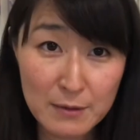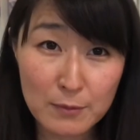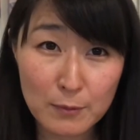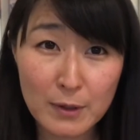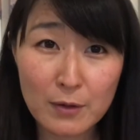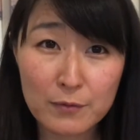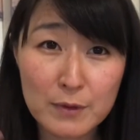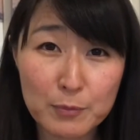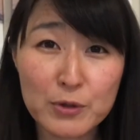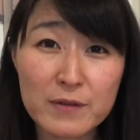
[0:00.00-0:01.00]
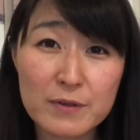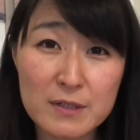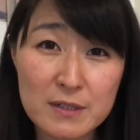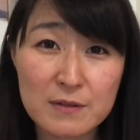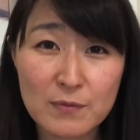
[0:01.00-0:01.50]
one of the
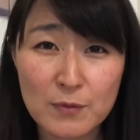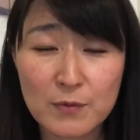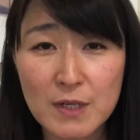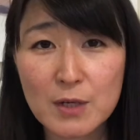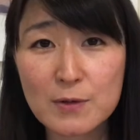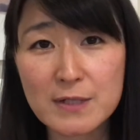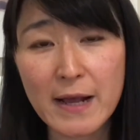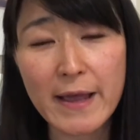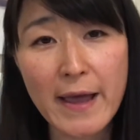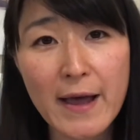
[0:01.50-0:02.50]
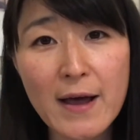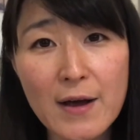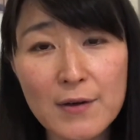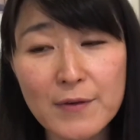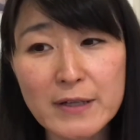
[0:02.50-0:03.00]
previous videos that I
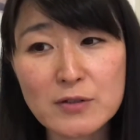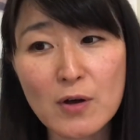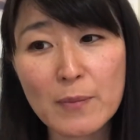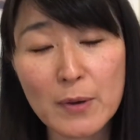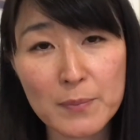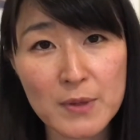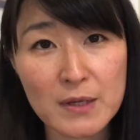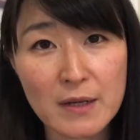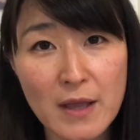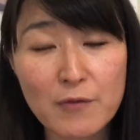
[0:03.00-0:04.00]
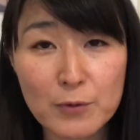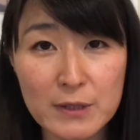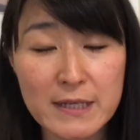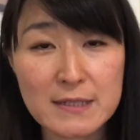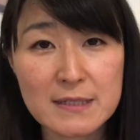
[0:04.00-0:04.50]
have, I talk about being
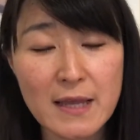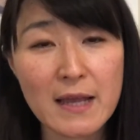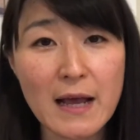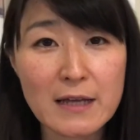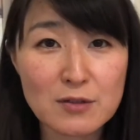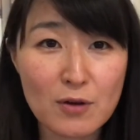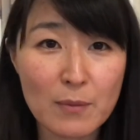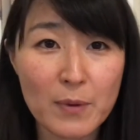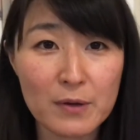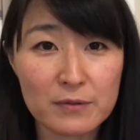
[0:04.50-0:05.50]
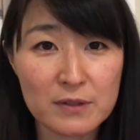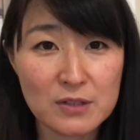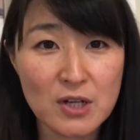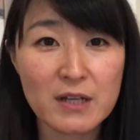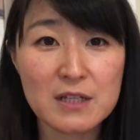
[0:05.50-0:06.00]
effortless, and I talk about the
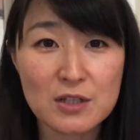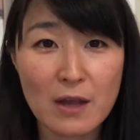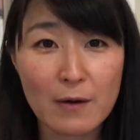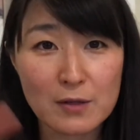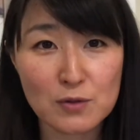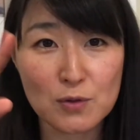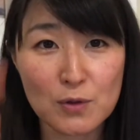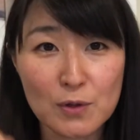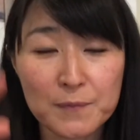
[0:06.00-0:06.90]
Chinese character